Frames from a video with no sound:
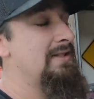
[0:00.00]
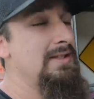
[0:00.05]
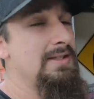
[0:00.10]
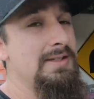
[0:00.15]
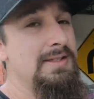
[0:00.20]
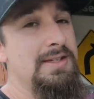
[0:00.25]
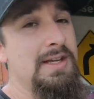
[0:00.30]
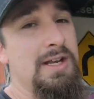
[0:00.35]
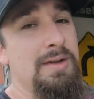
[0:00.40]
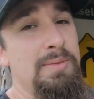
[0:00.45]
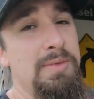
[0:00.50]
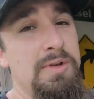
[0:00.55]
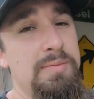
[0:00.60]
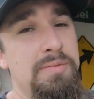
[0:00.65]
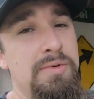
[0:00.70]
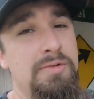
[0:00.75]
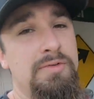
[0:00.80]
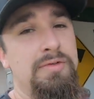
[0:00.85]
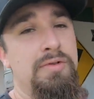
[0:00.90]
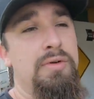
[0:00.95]
this is gonna be a
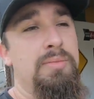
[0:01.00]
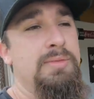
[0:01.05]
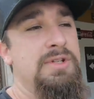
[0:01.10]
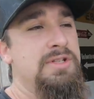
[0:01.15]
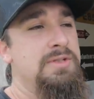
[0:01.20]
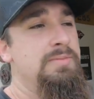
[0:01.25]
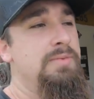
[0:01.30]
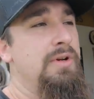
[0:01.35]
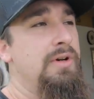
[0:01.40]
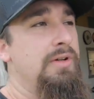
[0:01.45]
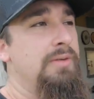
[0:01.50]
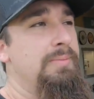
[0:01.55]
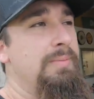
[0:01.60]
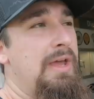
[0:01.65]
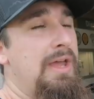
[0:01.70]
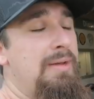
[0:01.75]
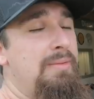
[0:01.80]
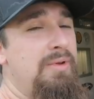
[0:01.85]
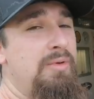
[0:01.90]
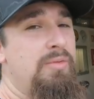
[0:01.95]
performance build,
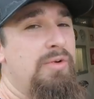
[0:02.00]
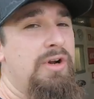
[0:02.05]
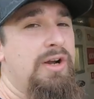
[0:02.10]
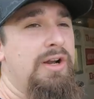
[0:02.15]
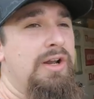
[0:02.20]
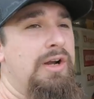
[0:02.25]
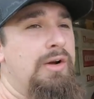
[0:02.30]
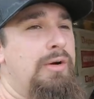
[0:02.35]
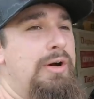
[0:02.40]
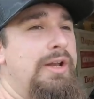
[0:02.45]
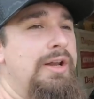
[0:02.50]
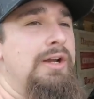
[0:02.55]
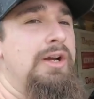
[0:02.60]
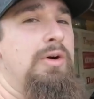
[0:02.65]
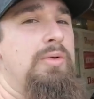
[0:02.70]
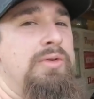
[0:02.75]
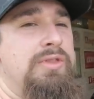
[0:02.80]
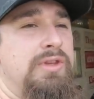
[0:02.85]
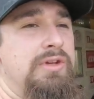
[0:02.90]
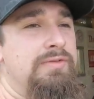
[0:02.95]
maybe we're gonna wanna
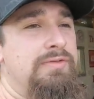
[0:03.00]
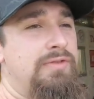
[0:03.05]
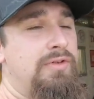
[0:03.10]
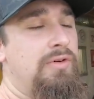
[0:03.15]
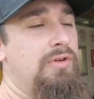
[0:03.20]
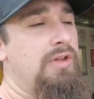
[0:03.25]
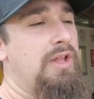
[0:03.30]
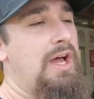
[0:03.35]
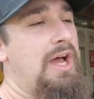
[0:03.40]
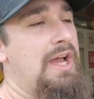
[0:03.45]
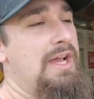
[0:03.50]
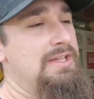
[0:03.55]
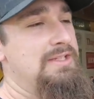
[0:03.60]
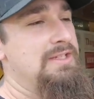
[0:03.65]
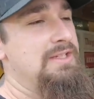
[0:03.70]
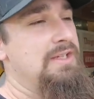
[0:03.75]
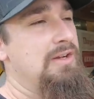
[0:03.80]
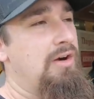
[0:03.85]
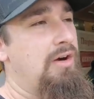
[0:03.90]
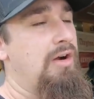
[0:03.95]
go with the full
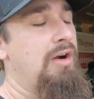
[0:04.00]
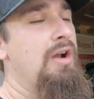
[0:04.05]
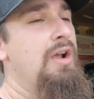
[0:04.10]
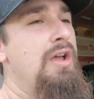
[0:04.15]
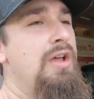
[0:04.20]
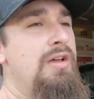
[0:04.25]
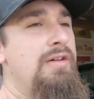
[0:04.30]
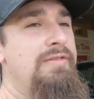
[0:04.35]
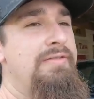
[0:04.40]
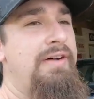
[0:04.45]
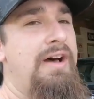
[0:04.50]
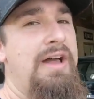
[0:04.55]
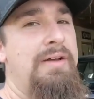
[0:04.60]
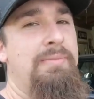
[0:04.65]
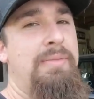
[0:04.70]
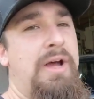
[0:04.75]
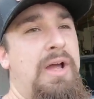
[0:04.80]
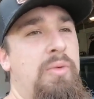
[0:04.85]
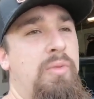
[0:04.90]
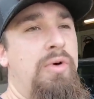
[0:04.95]
ITR
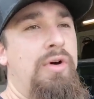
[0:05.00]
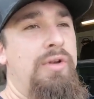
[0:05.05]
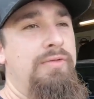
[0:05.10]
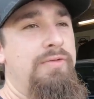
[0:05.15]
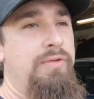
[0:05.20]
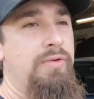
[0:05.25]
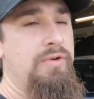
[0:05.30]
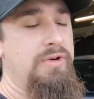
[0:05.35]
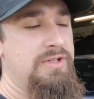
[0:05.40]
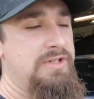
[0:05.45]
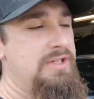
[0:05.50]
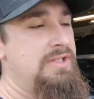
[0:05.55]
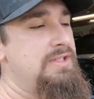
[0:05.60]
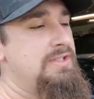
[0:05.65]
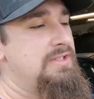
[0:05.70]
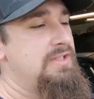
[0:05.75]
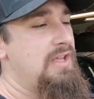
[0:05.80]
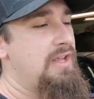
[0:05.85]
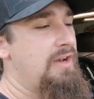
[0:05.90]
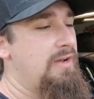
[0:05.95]
5x114
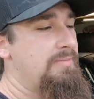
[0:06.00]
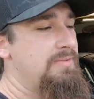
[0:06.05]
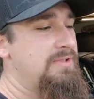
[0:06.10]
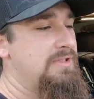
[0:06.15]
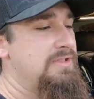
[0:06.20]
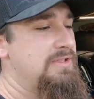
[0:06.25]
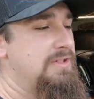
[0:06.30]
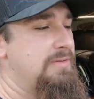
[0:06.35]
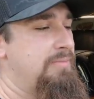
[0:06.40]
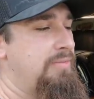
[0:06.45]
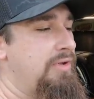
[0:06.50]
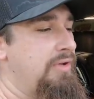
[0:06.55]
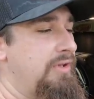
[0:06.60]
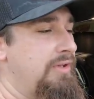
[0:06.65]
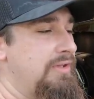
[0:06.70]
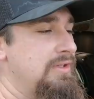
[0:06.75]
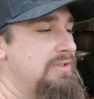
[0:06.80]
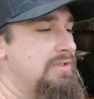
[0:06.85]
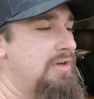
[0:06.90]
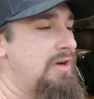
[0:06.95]
setup since I'm
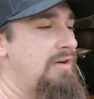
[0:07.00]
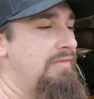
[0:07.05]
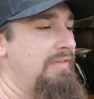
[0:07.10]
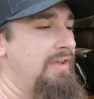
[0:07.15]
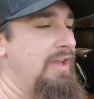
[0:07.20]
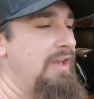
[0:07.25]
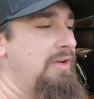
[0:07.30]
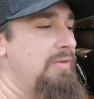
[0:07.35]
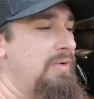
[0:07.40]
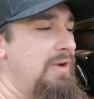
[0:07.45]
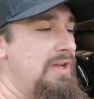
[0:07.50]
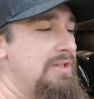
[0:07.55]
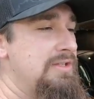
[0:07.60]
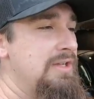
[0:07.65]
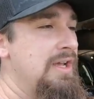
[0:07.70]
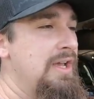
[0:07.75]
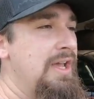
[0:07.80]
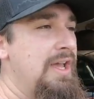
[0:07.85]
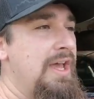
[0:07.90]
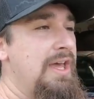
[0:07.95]
pulling this off anyways,
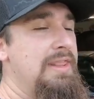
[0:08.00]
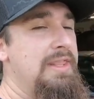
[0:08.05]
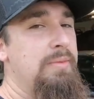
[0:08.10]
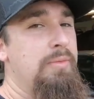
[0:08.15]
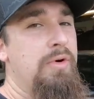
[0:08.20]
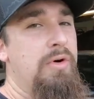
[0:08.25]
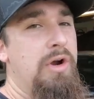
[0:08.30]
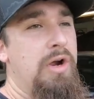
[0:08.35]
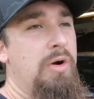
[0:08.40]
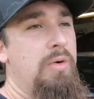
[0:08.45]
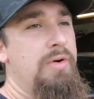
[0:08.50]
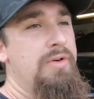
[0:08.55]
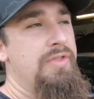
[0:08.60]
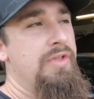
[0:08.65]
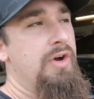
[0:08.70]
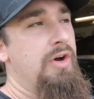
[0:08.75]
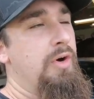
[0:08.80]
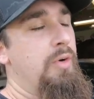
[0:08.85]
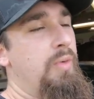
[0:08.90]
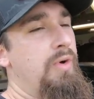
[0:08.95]
and then we'll go with
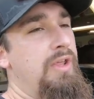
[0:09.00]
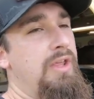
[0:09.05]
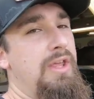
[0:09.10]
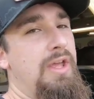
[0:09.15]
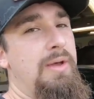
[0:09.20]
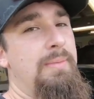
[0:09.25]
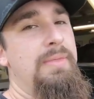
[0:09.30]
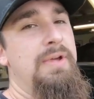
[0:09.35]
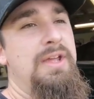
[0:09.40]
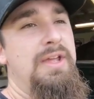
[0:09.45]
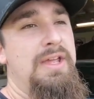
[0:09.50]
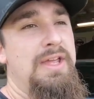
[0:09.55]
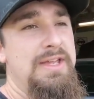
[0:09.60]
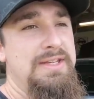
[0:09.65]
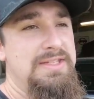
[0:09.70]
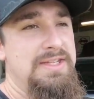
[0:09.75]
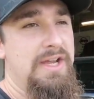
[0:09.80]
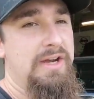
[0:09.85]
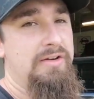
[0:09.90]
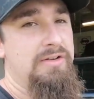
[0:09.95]
the OEM
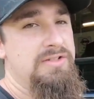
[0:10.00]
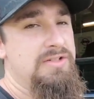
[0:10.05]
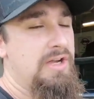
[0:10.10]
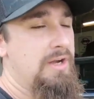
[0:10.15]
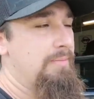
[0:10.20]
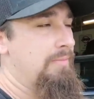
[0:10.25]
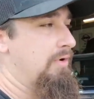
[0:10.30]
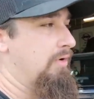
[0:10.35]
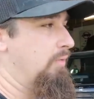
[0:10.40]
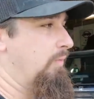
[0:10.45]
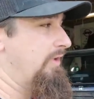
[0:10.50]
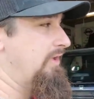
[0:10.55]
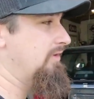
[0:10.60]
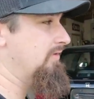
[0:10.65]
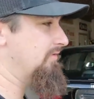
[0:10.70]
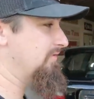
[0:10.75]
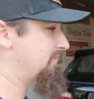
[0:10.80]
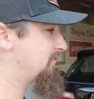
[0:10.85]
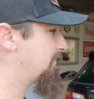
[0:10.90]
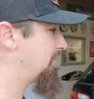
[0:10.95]
Integra Type R
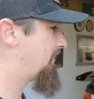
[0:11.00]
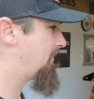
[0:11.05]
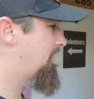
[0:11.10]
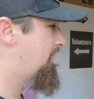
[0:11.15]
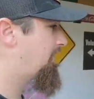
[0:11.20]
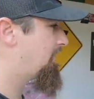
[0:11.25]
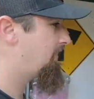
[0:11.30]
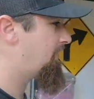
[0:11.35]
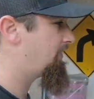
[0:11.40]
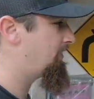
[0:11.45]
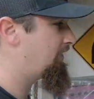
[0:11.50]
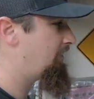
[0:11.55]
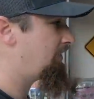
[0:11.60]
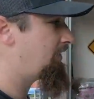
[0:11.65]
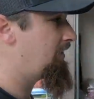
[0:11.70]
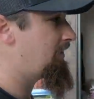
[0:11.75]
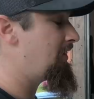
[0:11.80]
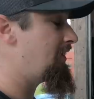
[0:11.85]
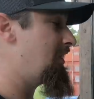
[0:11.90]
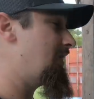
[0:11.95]
wheels.
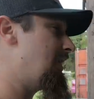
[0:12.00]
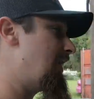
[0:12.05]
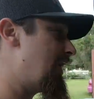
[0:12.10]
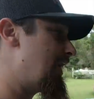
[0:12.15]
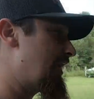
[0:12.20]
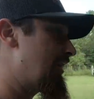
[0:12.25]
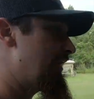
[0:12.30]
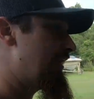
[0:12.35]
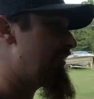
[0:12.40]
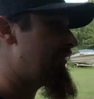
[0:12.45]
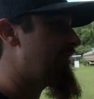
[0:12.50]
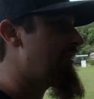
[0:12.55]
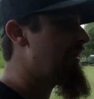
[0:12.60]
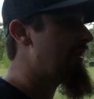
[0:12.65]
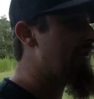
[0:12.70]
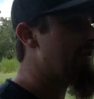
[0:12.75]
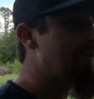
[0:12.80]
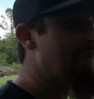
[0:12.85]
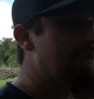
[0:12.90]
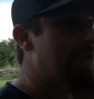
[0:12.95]
I don't know.
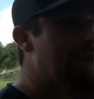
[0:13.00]
I think